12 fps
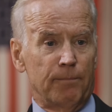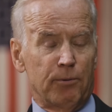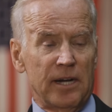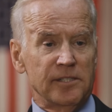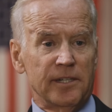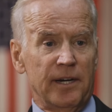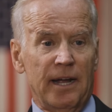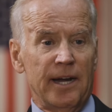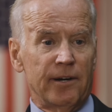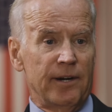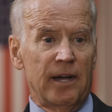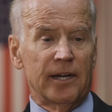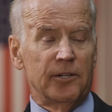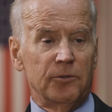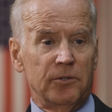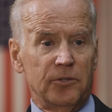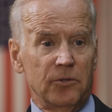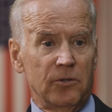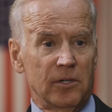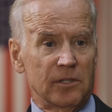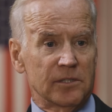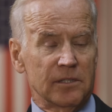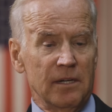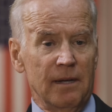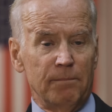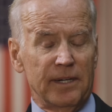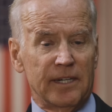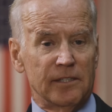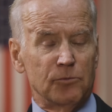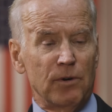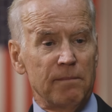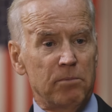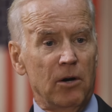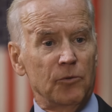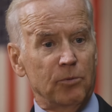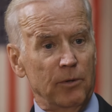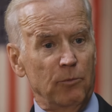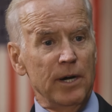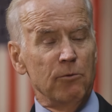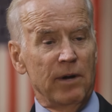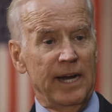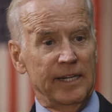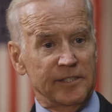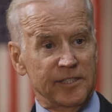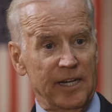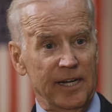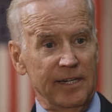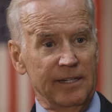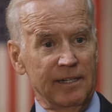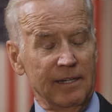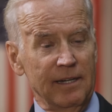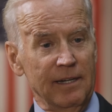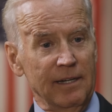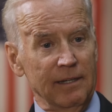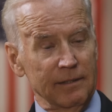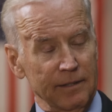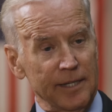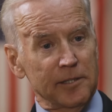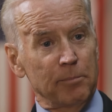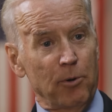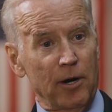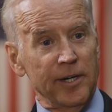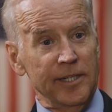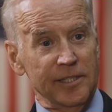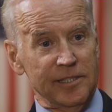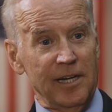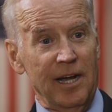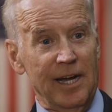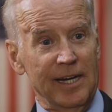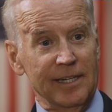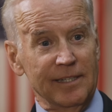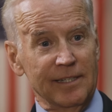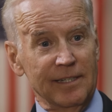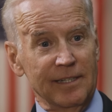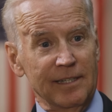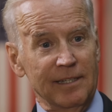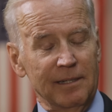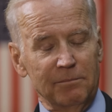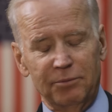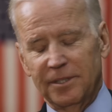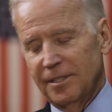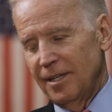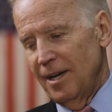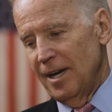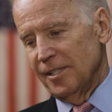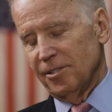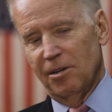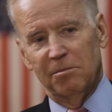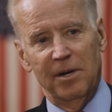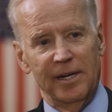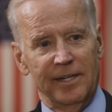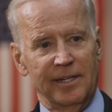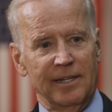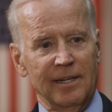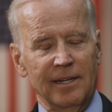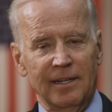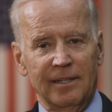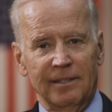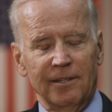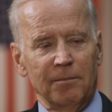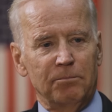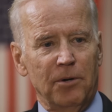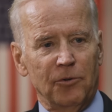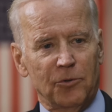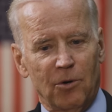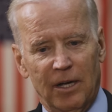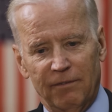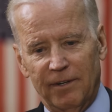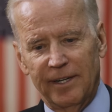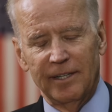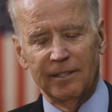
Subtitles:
The president and I are not going to endorse because we both, when we ran, said, let the party decide. But gosh almighty, they're both qualified.